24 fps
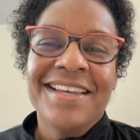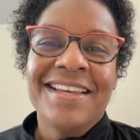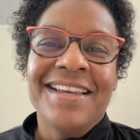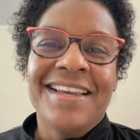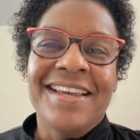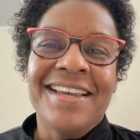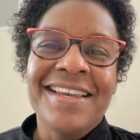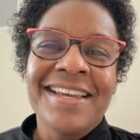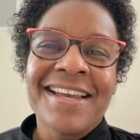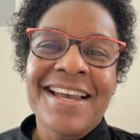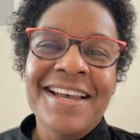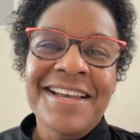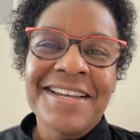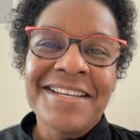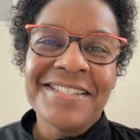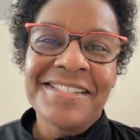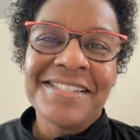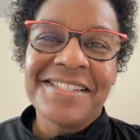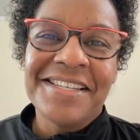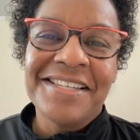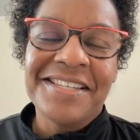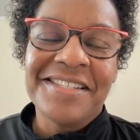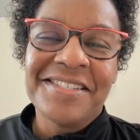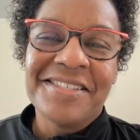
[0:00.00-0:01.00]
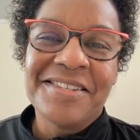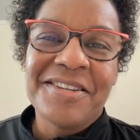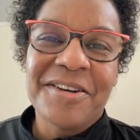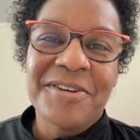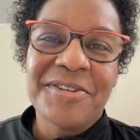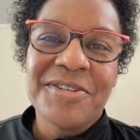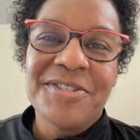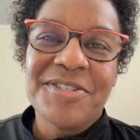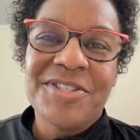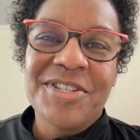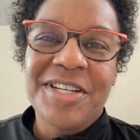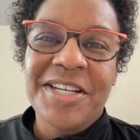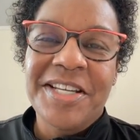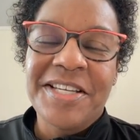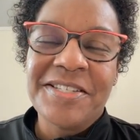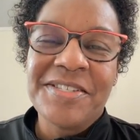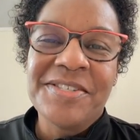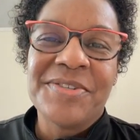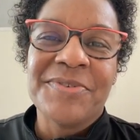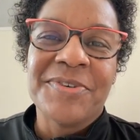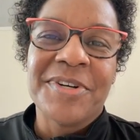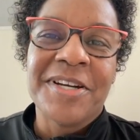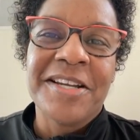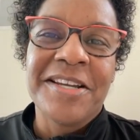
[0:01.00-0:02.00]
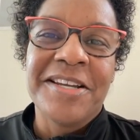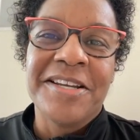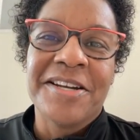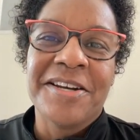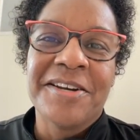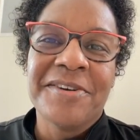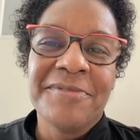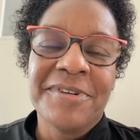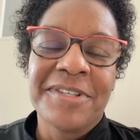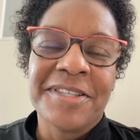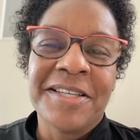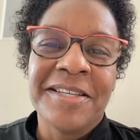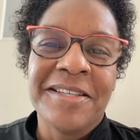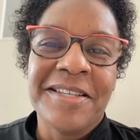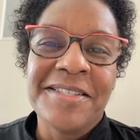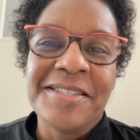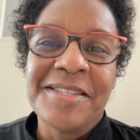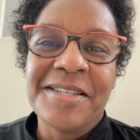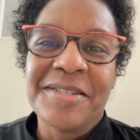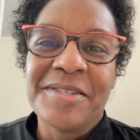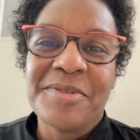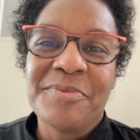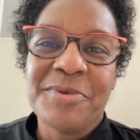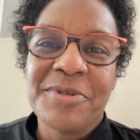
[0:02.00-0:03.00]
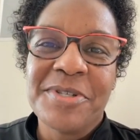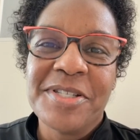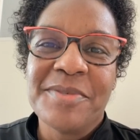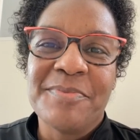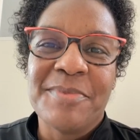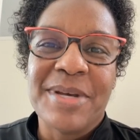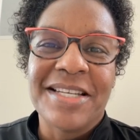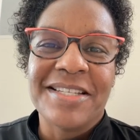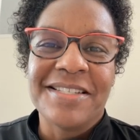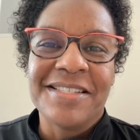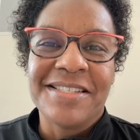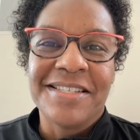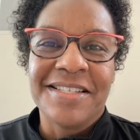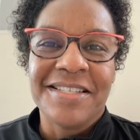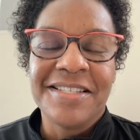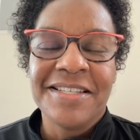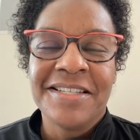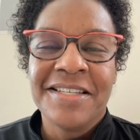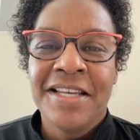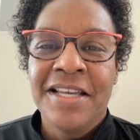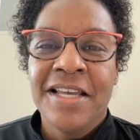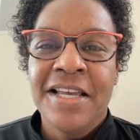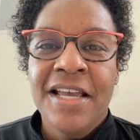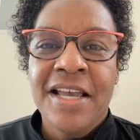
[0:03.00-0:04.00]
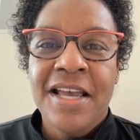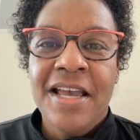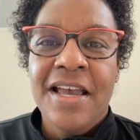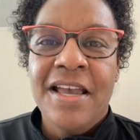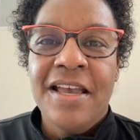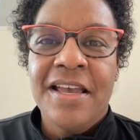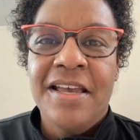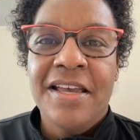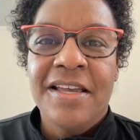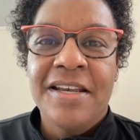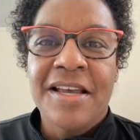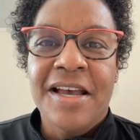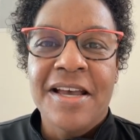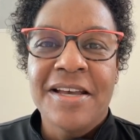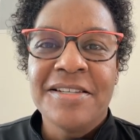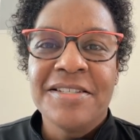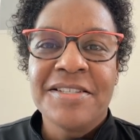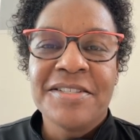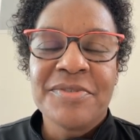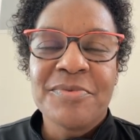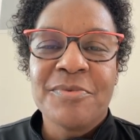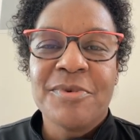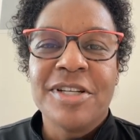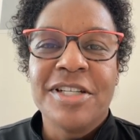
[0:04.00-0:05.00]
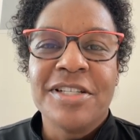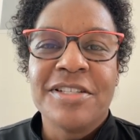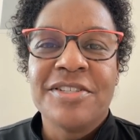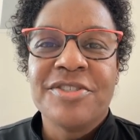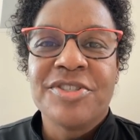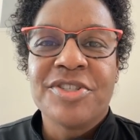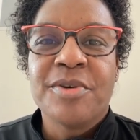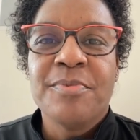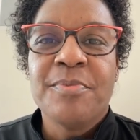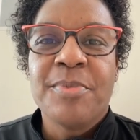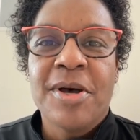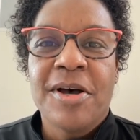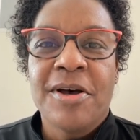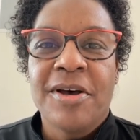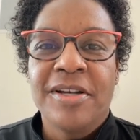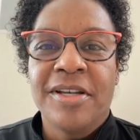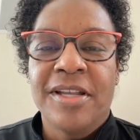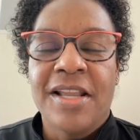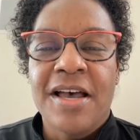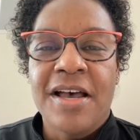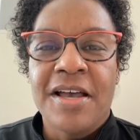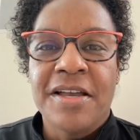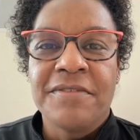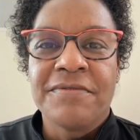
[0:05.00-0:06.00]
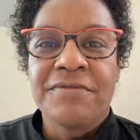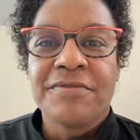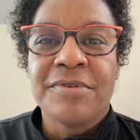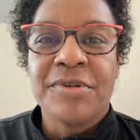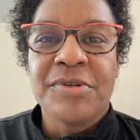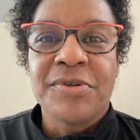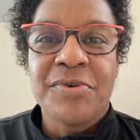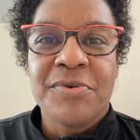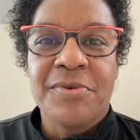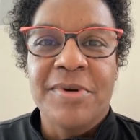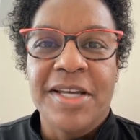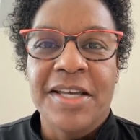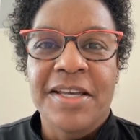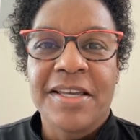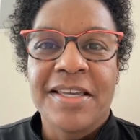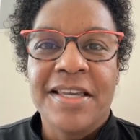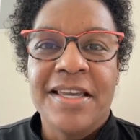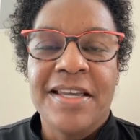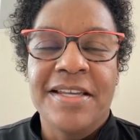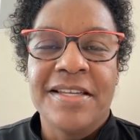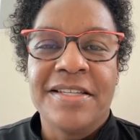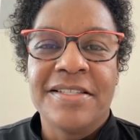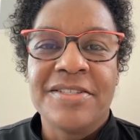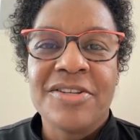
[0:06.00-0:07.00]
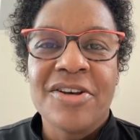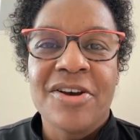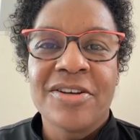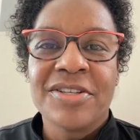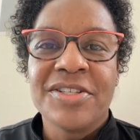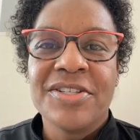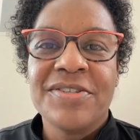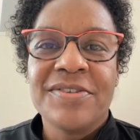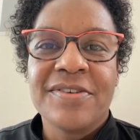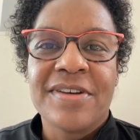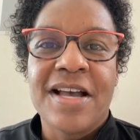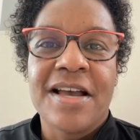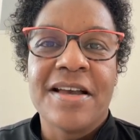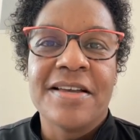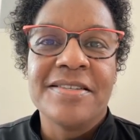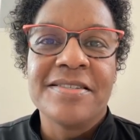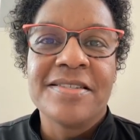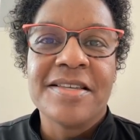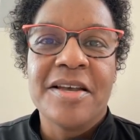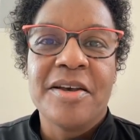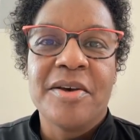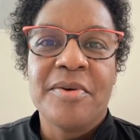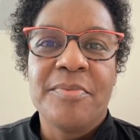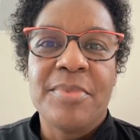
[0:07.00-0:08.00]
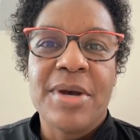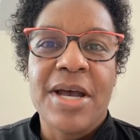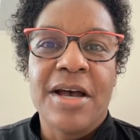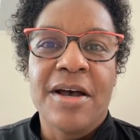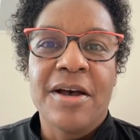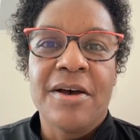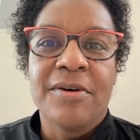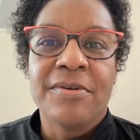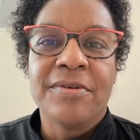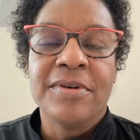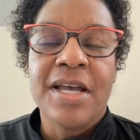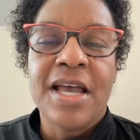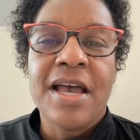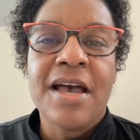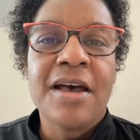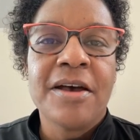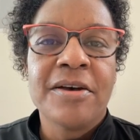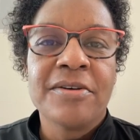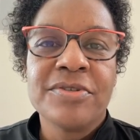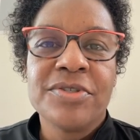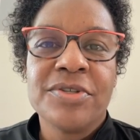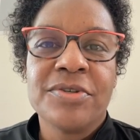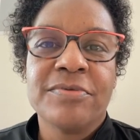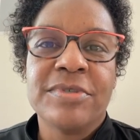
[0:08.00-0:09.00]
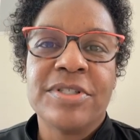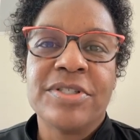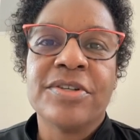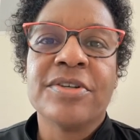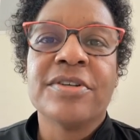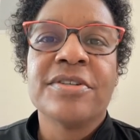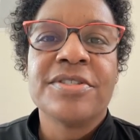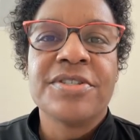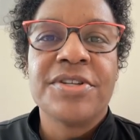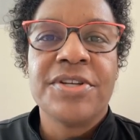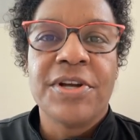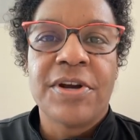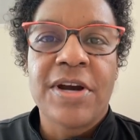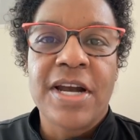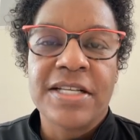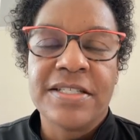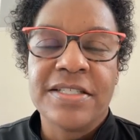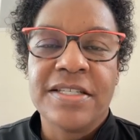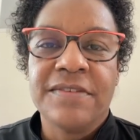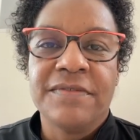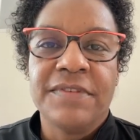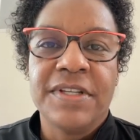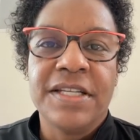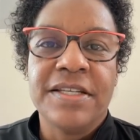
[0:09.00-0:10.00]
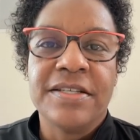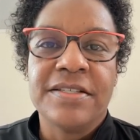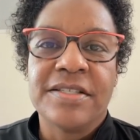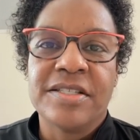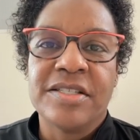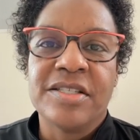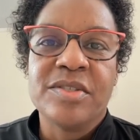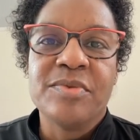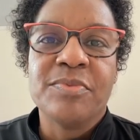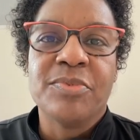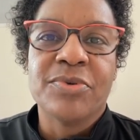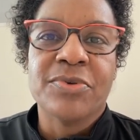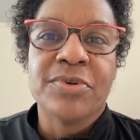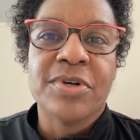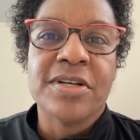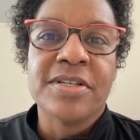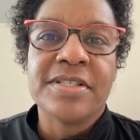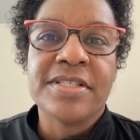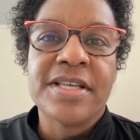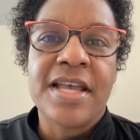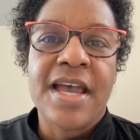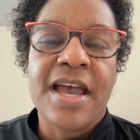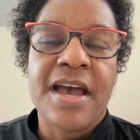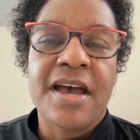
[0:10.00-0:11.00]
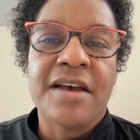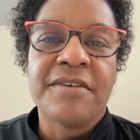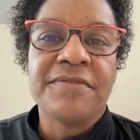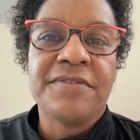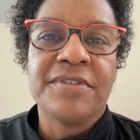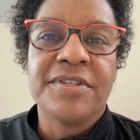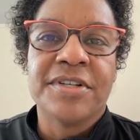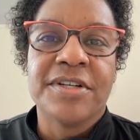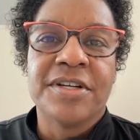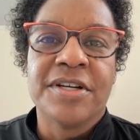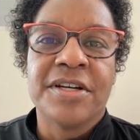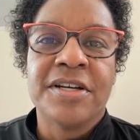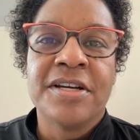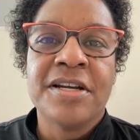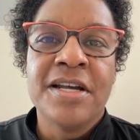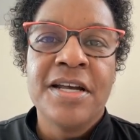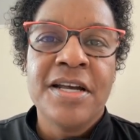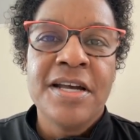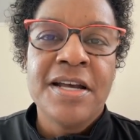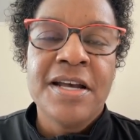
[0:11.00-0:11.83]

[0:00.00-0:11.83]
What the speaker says: Hey guys, it's Dr. Janice Stewart here with Holistic Sports Medicine, and I just wanted to jump on live real quick and talk to you guys about how to return to your activities in sports after